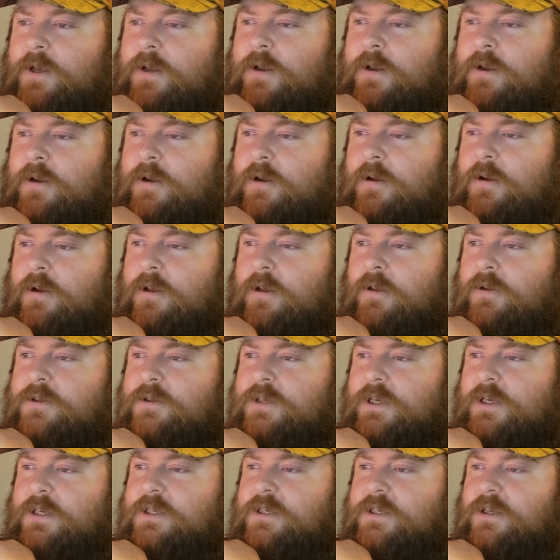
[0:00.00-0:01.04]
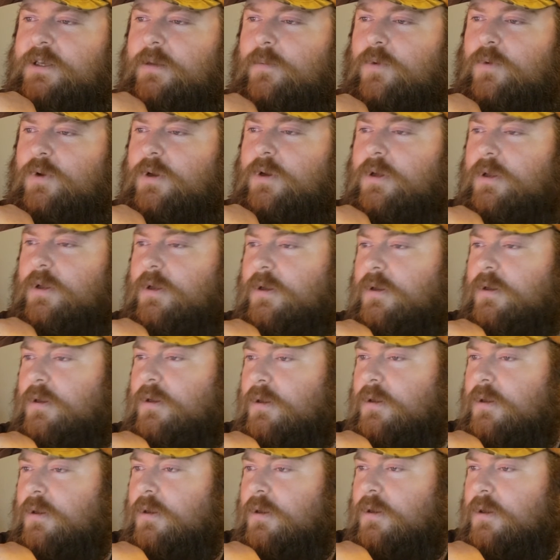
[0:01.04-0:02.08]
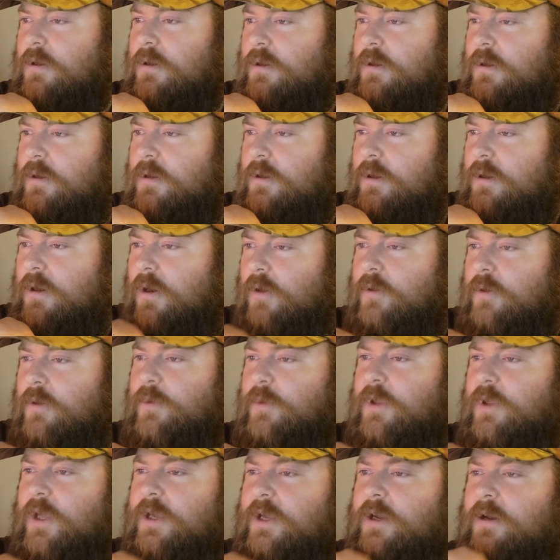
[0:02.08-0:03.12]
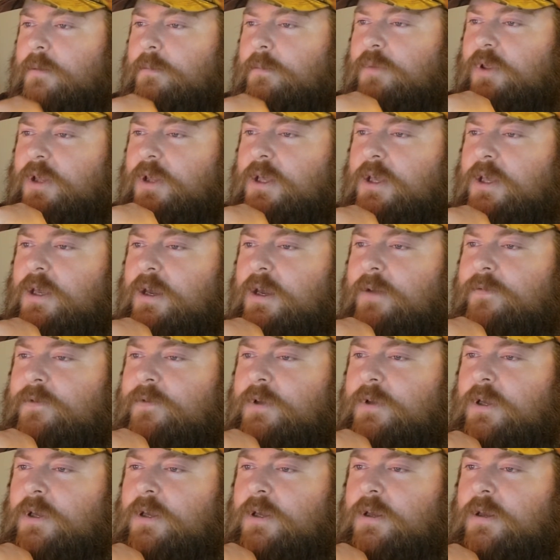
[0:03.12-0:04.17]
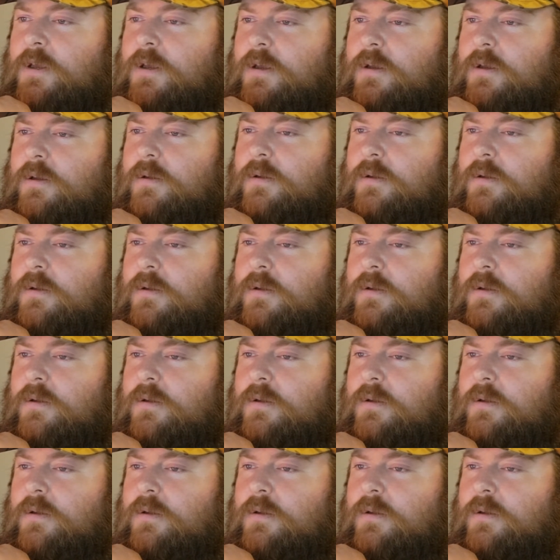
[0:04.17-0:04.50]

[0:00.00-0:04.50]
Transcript: here, it looks like someone... Oh, you would like a complete FDE